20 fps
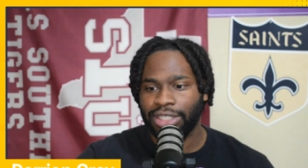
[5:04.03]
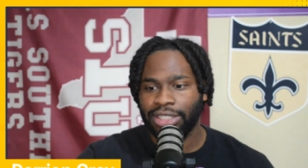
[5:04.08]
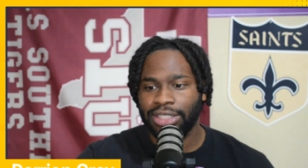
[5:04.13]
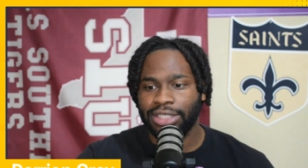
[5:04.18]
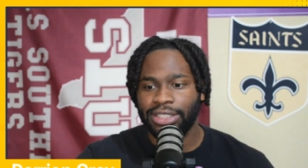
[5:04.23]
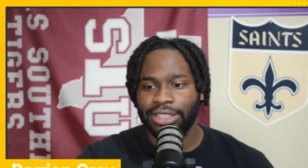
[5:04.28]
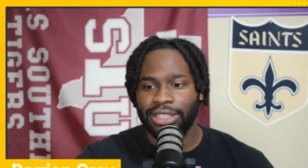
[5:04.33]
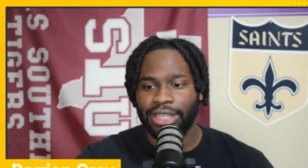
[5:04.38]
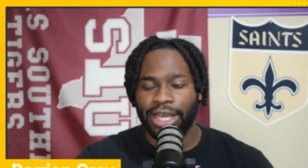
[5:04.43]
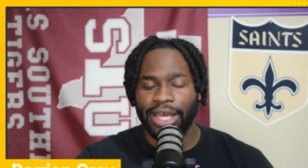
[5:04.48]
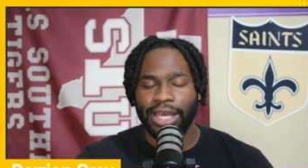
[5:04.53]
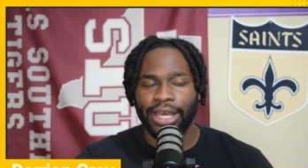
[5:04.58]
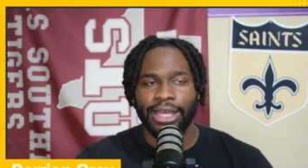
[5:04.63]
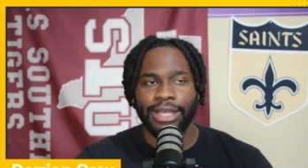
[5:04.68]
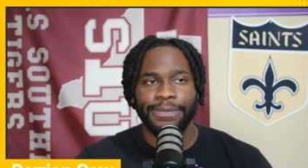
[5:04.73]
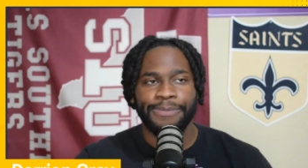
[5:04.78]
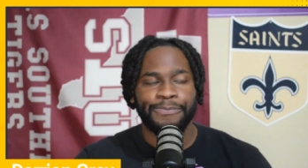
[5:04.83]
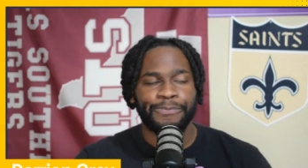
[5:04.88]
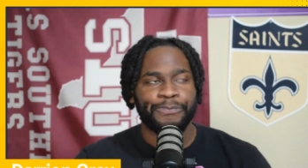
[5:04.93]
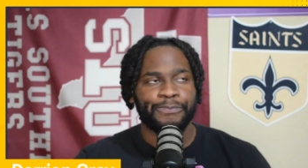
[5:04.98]
is
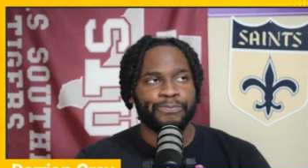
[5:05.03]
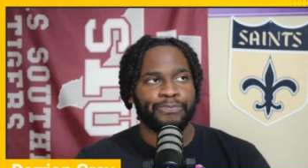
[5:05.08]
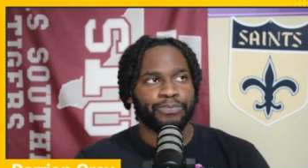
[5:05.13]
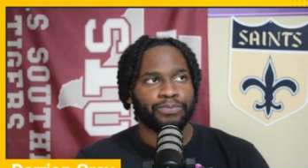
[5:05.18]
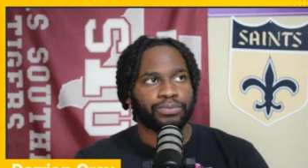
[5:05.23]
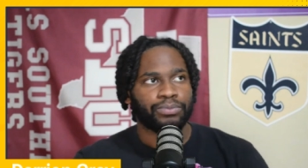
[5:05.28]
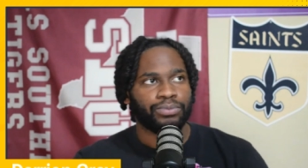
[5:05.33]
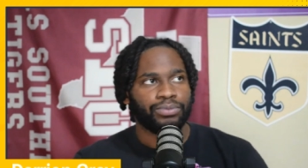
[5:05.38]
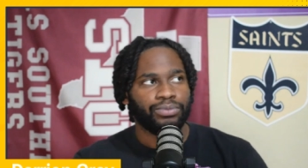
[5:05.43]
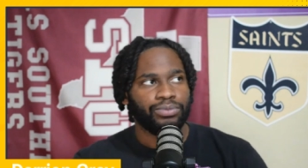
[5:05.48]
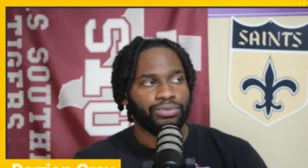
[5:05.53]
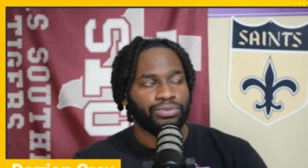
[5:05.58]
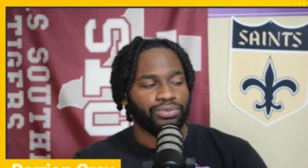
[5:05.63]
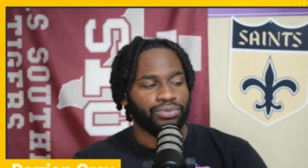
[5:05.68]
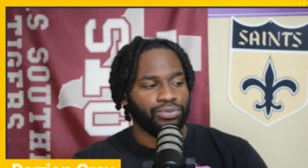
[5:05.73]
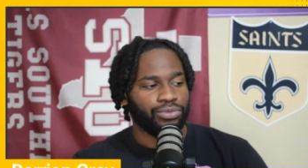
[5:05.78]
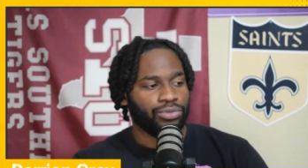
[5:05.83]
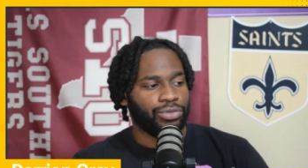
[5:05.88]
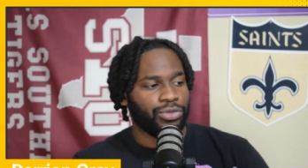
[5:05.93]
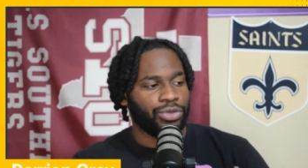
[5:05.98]
a,
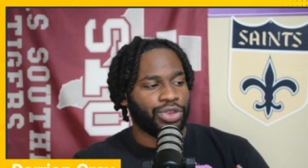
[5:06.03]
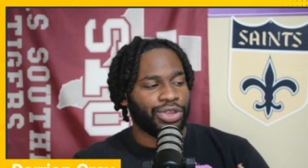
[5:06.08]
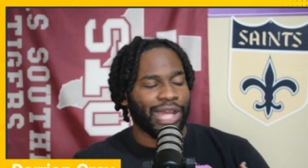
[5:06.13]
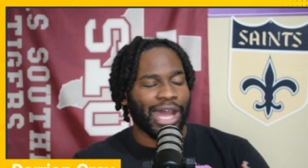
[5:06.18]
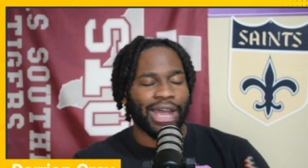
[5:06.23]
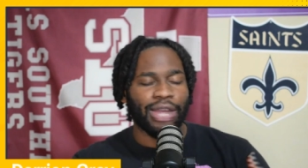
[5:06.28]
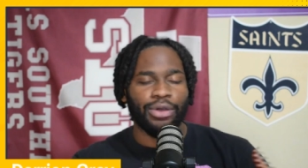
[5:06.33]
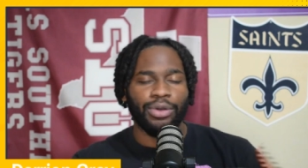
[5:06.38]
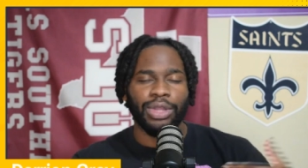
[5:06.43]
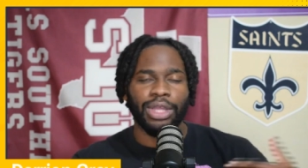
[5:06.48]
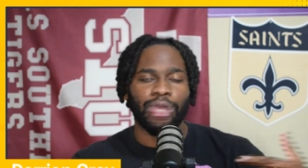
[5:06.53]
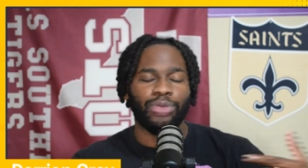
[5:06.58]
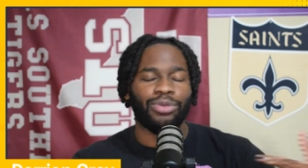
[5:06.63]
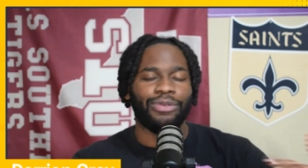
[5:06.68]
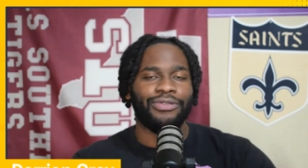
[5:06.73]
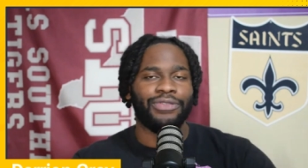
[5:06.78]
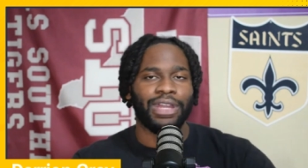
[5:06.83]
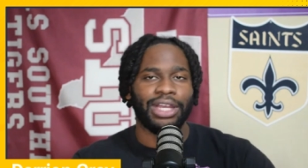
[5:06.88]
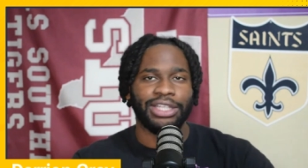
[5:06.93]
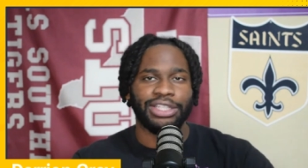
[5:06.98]
not only a
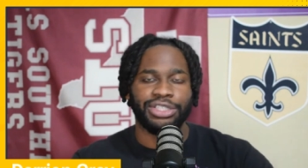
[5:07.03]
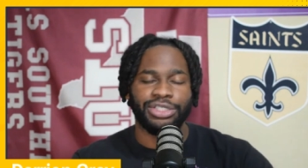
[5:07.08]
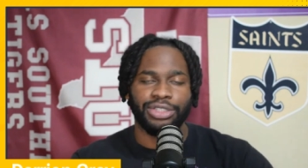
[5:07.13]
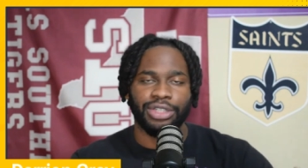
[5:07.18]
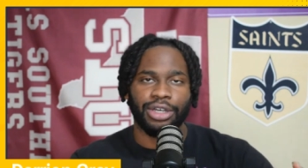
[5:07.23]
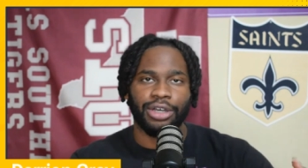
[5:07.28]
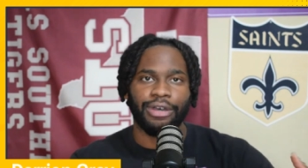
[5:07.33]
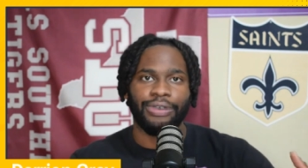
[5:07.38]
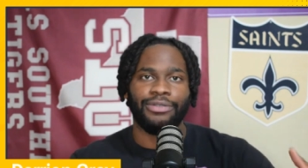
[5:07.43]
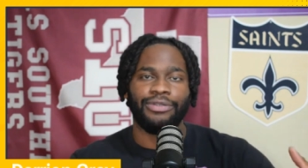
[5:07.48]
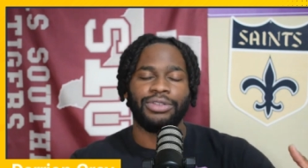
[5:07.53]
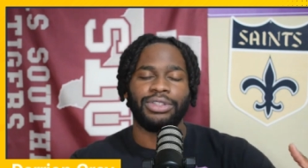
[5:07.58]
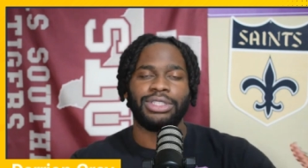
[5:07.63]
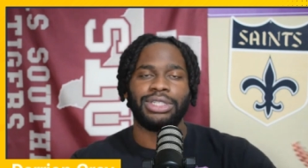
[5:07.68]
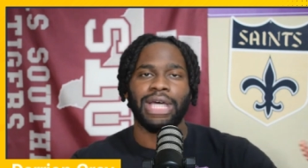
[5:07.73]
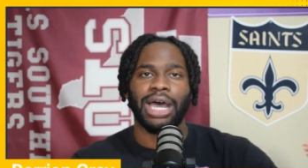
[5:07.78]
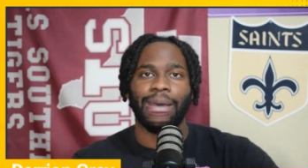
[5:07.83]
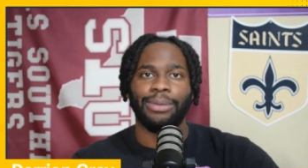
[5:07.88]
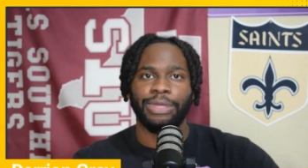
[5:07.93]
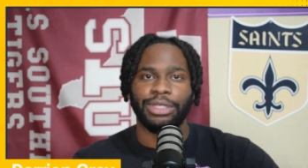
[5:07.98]
reflection of
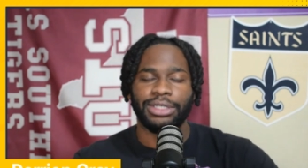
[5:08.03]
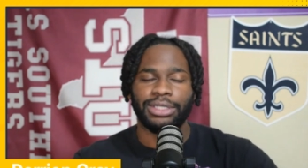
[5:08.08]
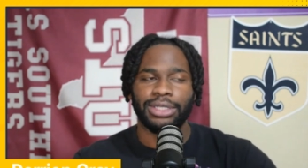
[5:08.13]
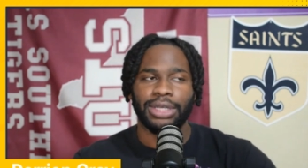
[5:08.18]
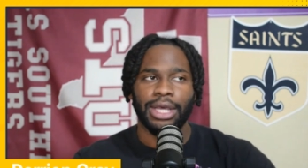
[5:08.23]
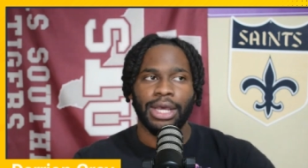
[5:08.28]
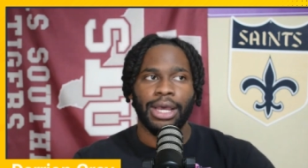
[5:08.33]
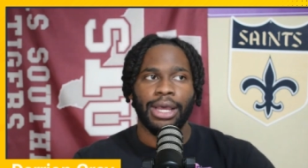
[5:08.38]
Thomas,